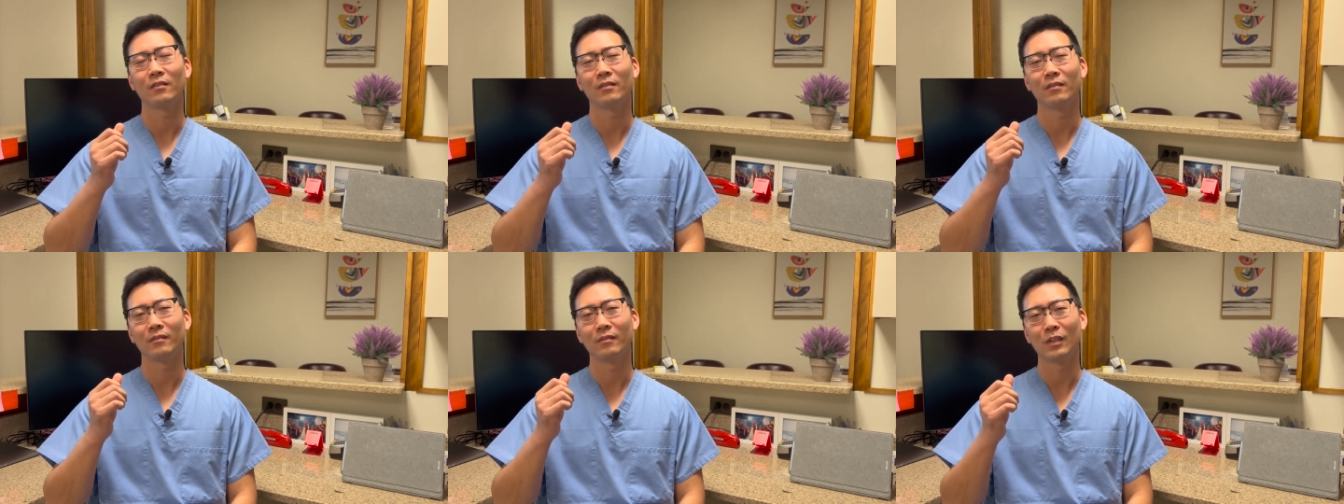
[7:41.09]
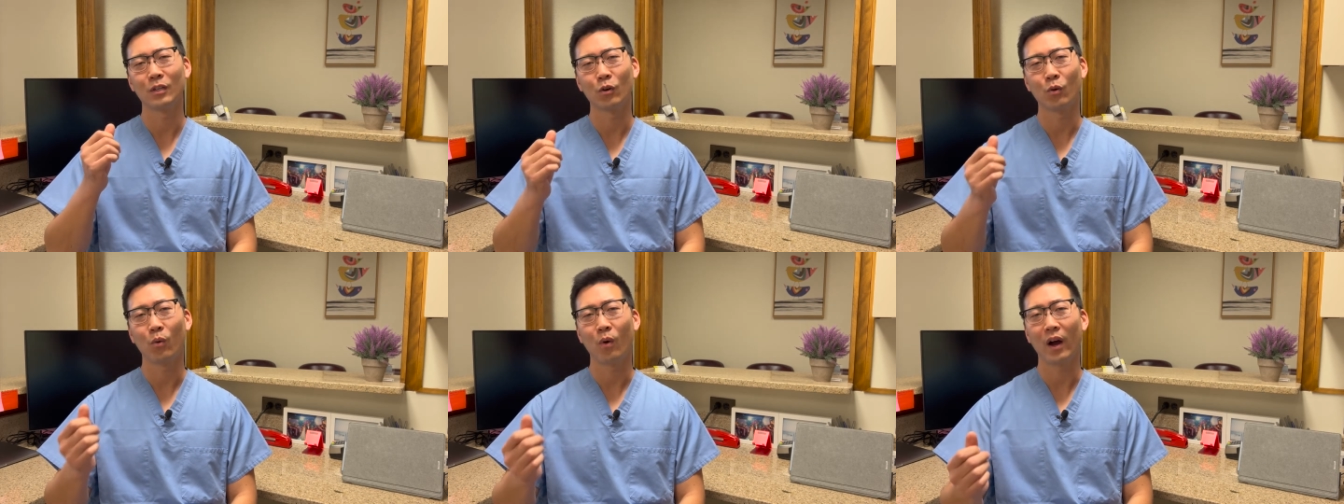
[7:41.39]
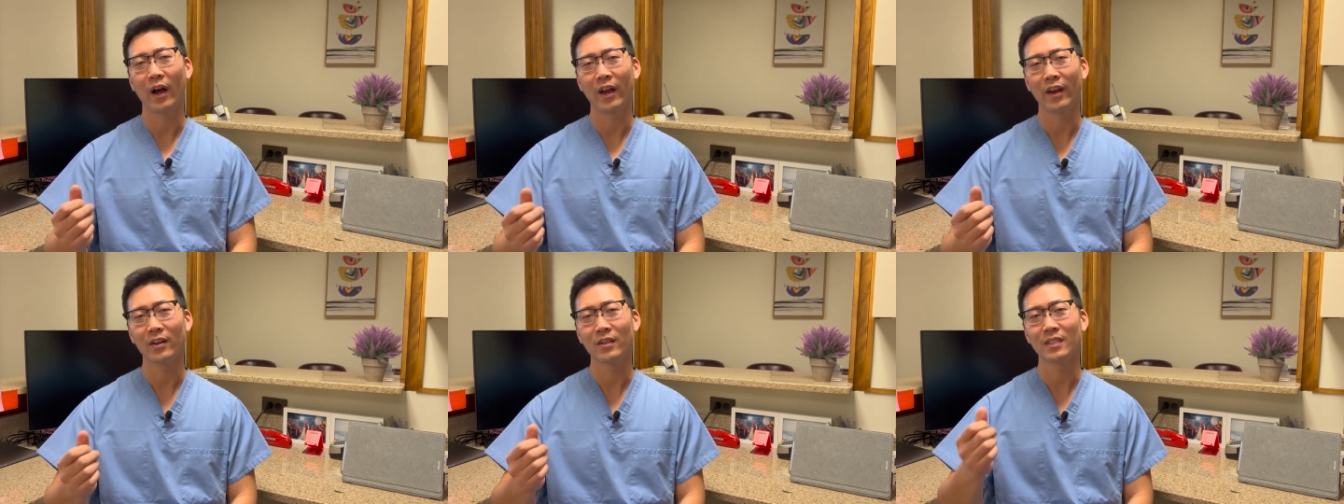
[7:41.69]

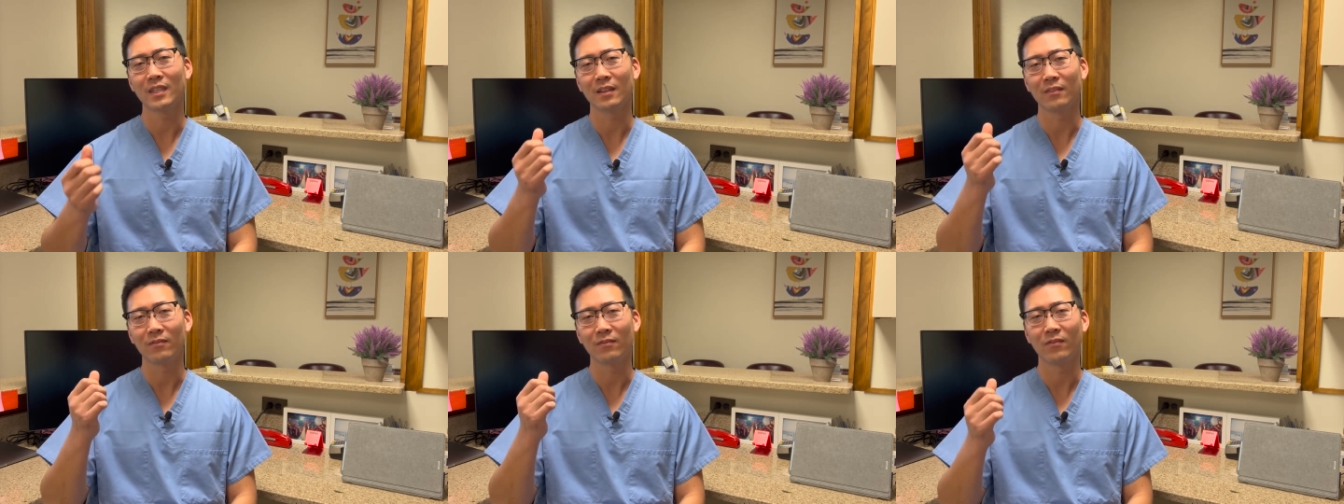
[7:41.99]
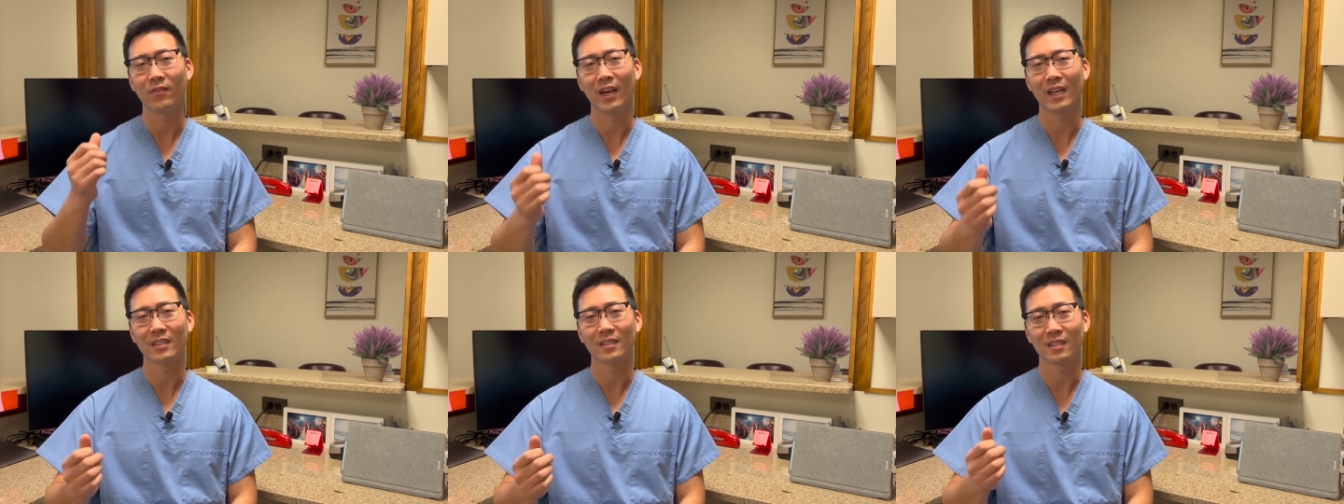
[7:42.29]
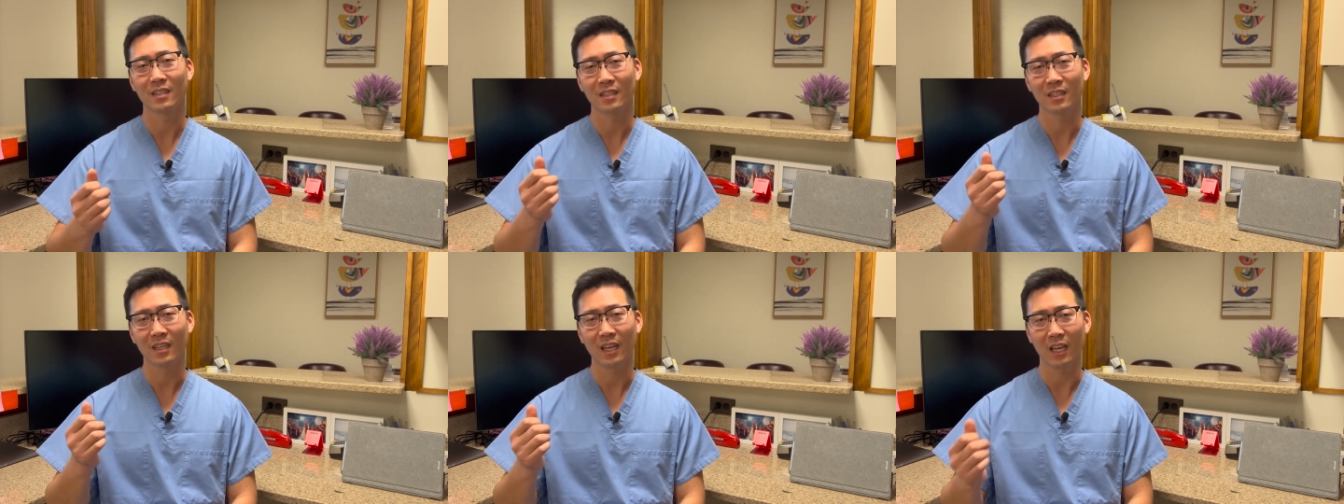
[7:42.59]
requires
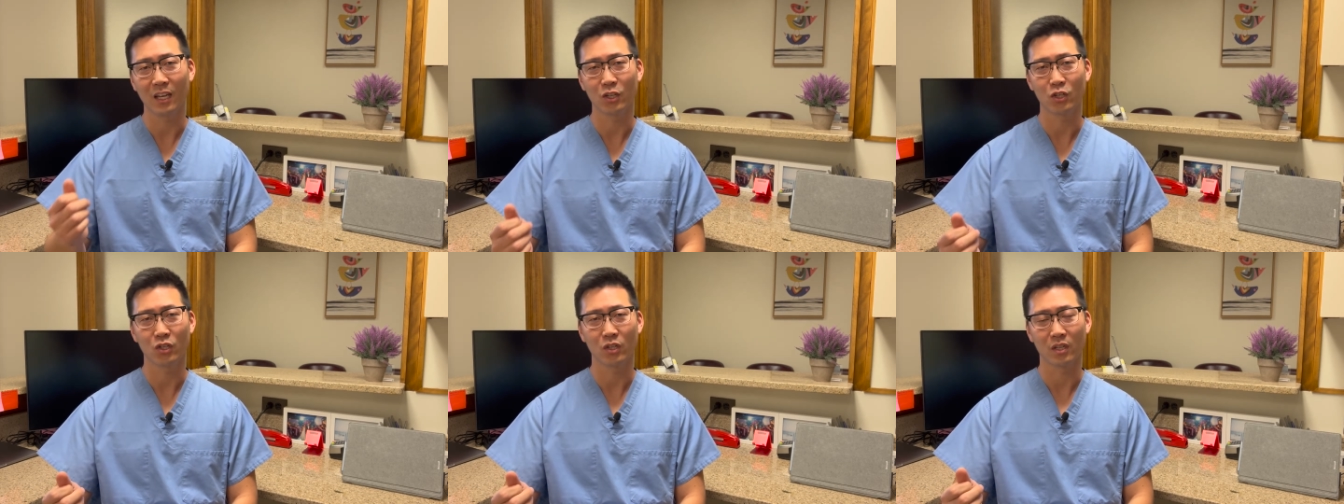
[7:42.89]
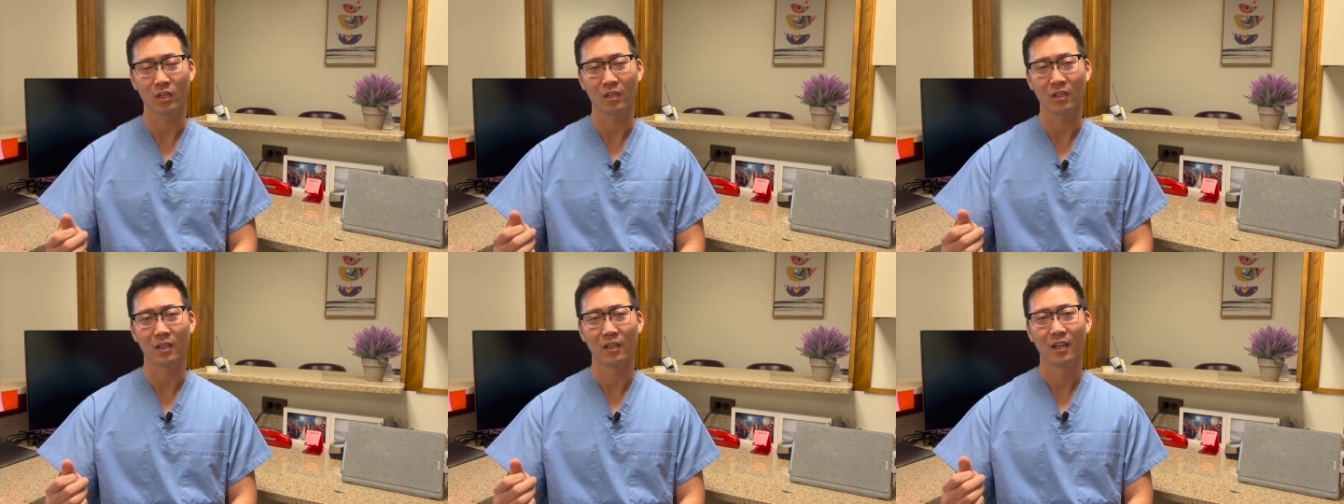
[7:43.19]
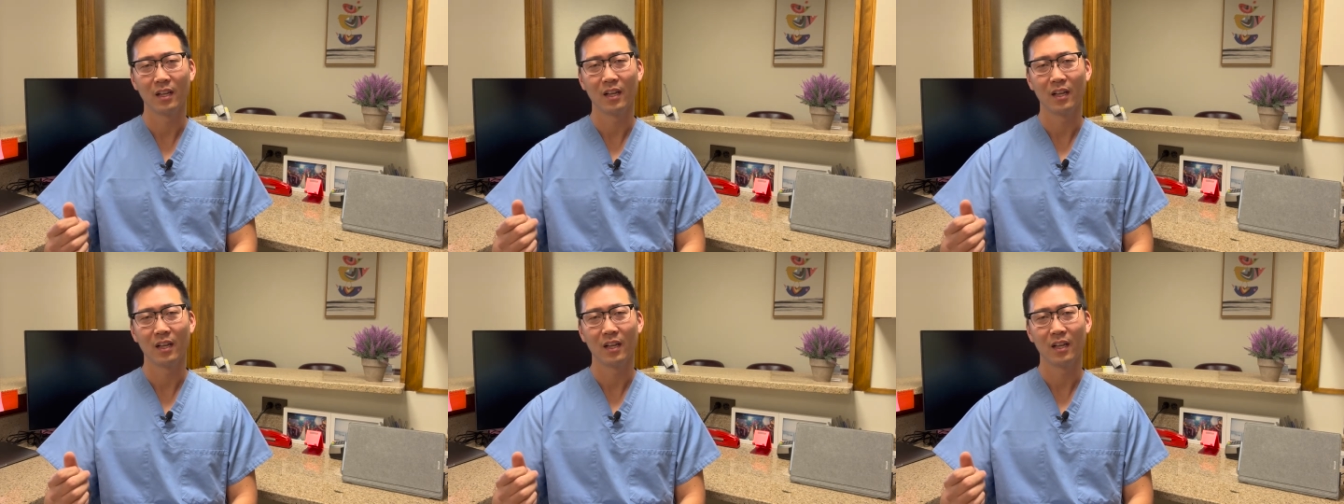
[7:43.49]
investigation.